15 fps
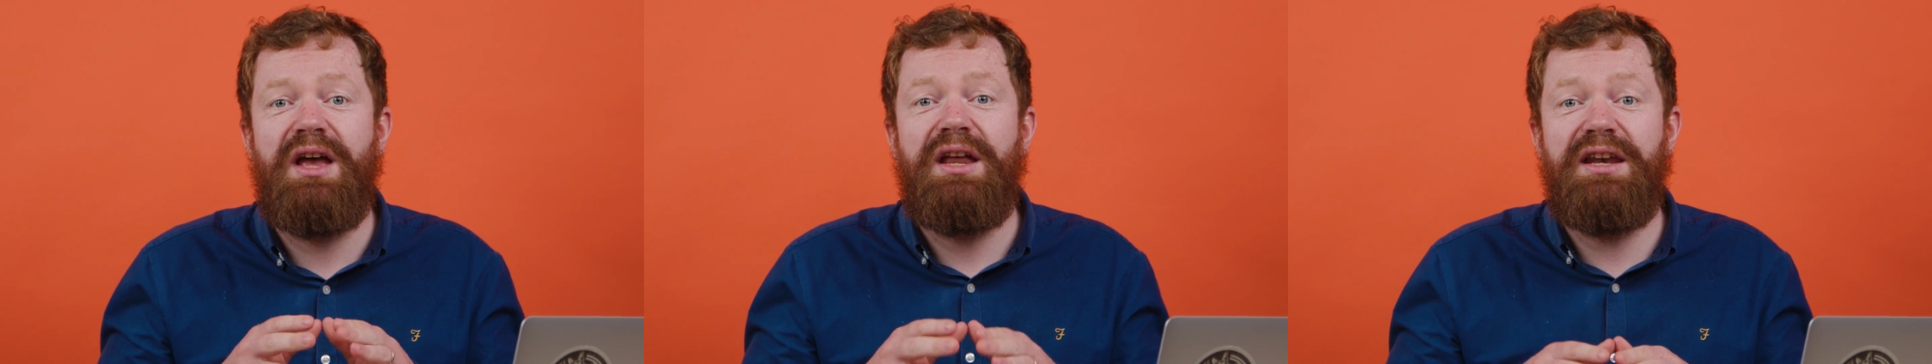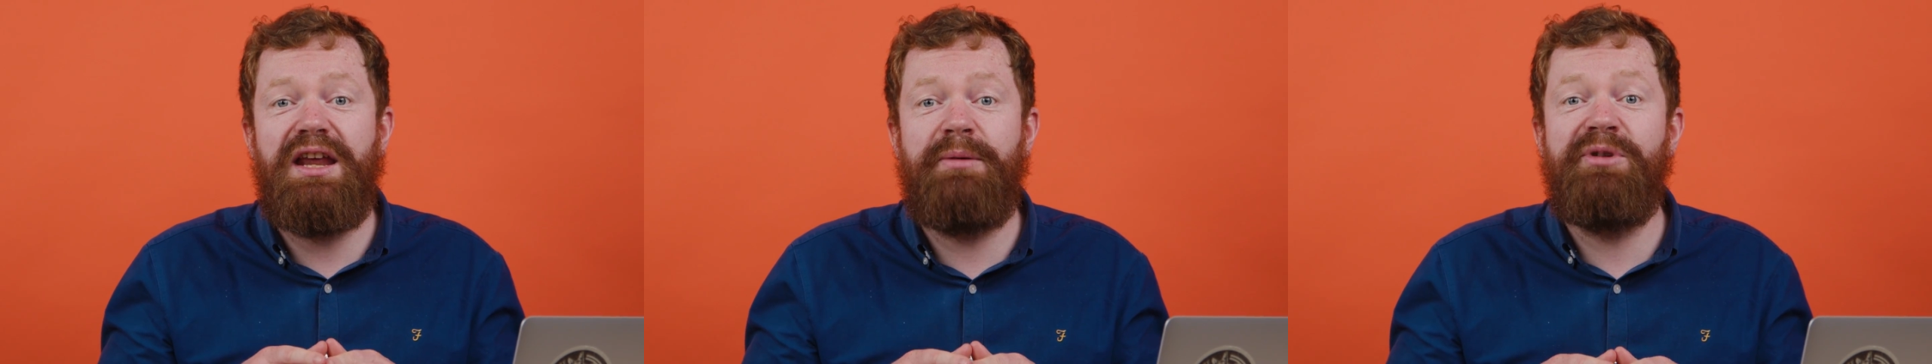
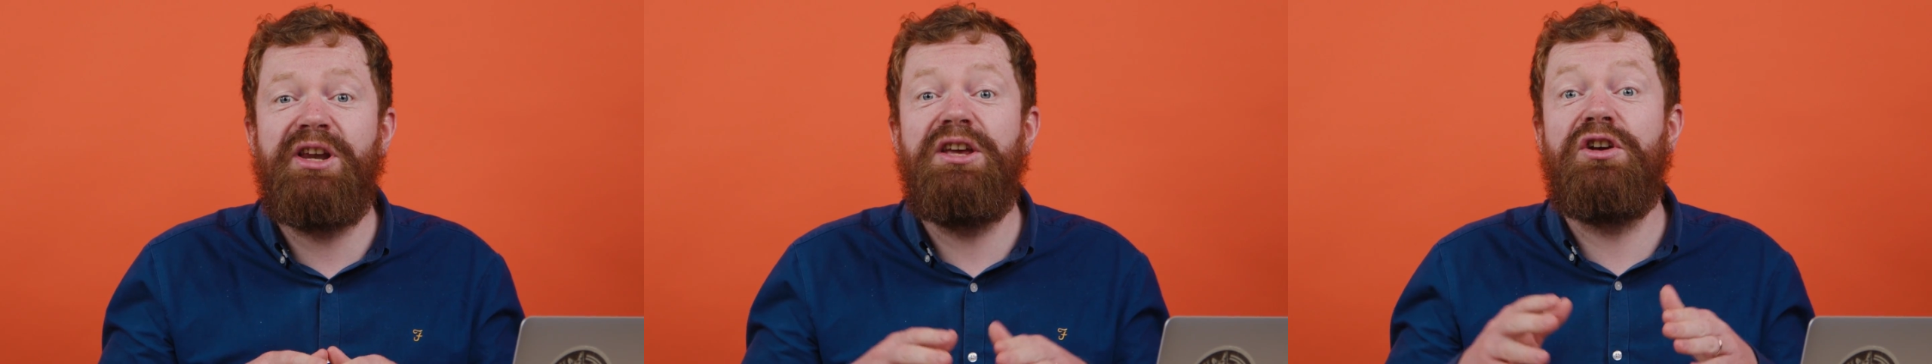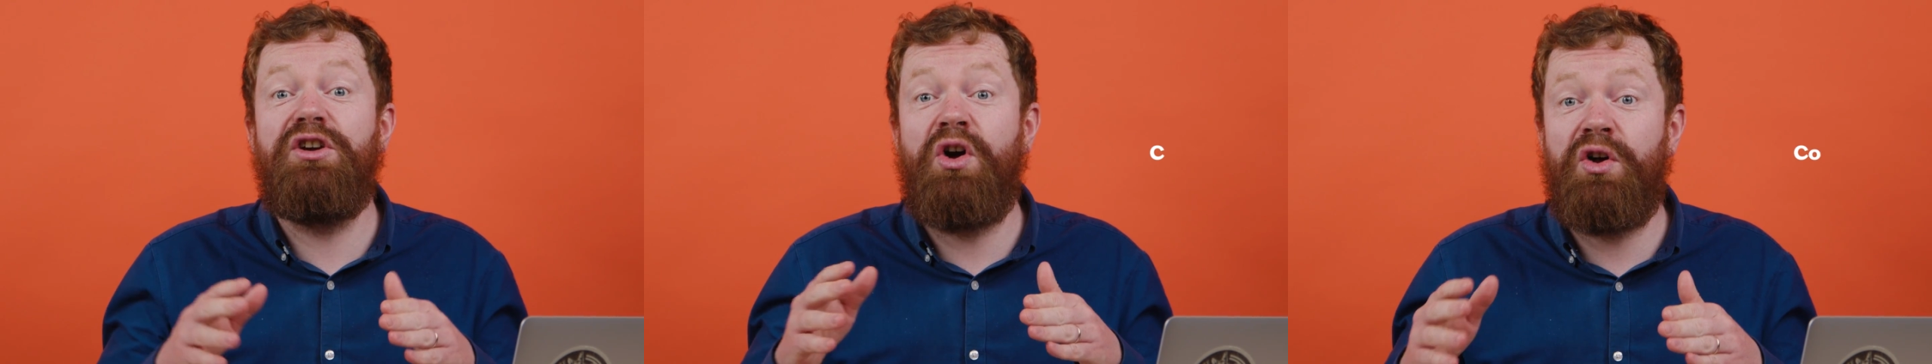namely
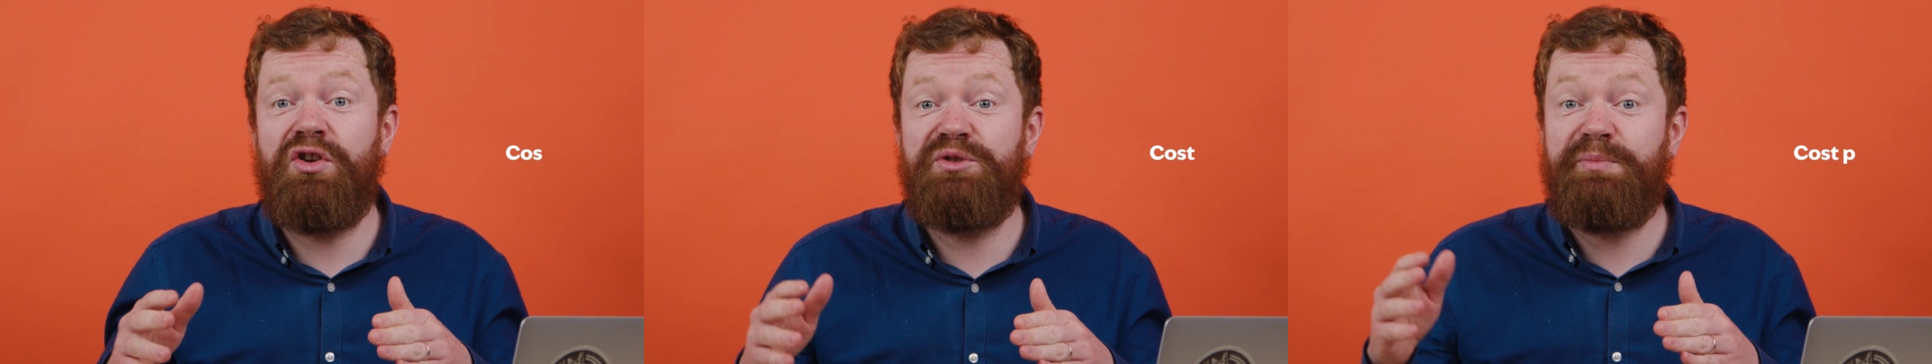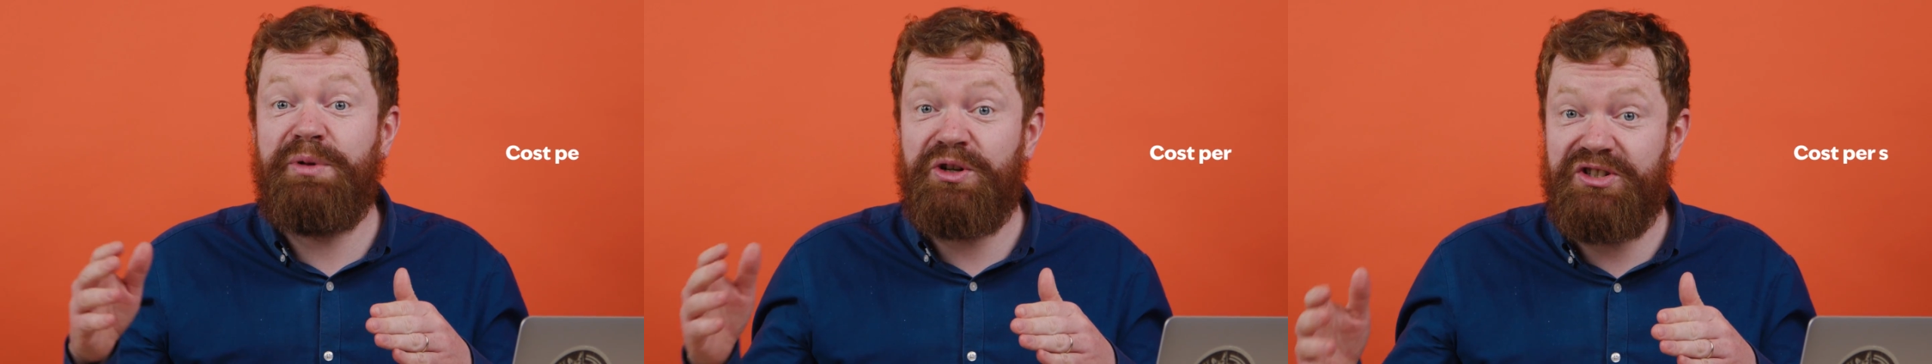
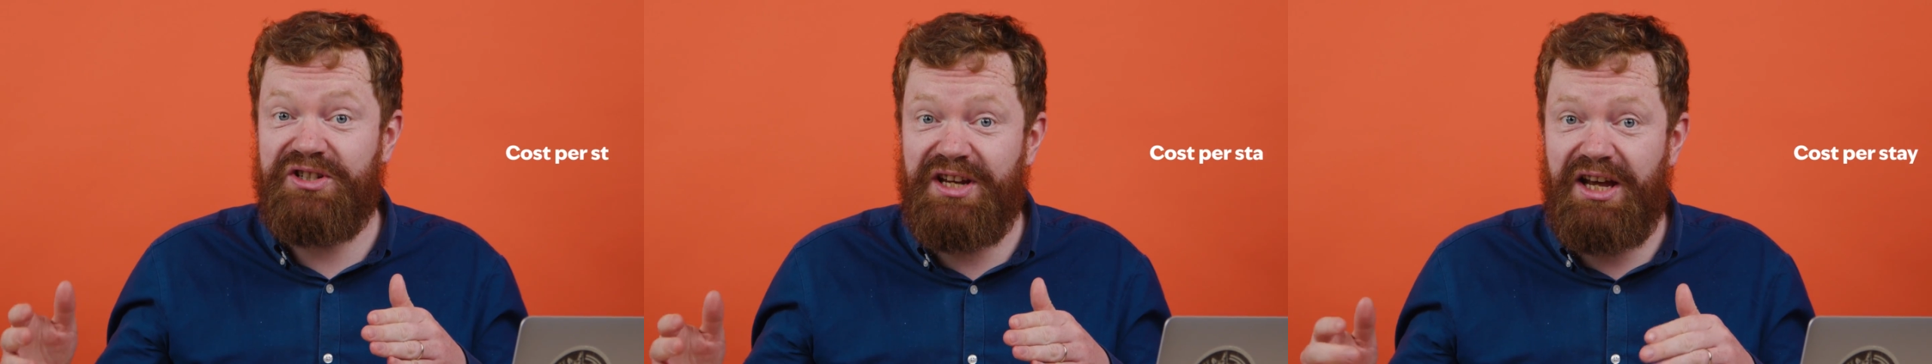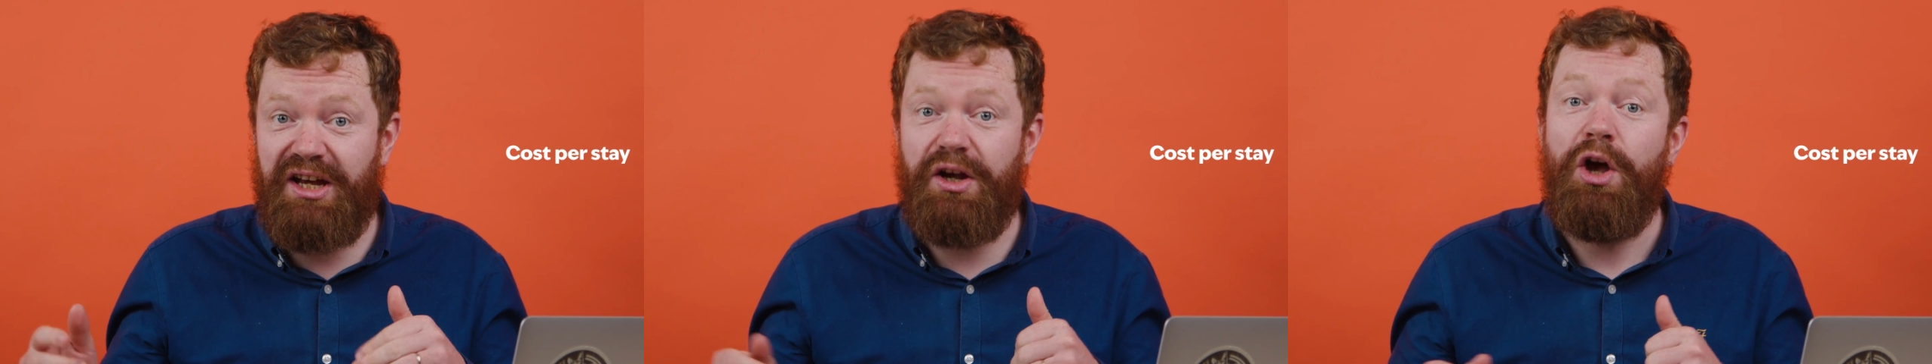cost per
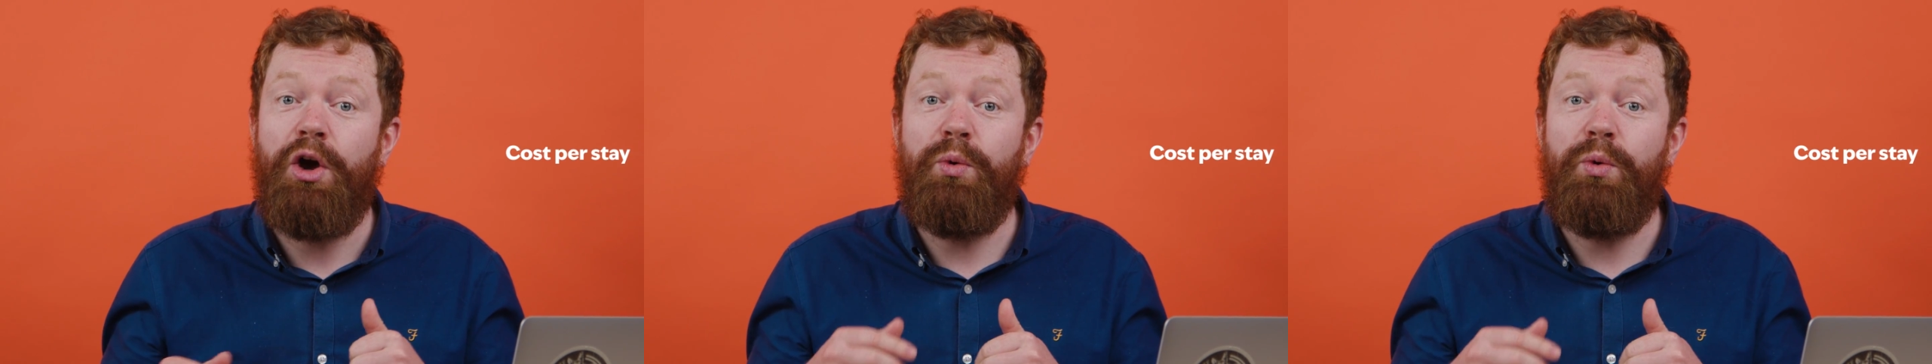stay,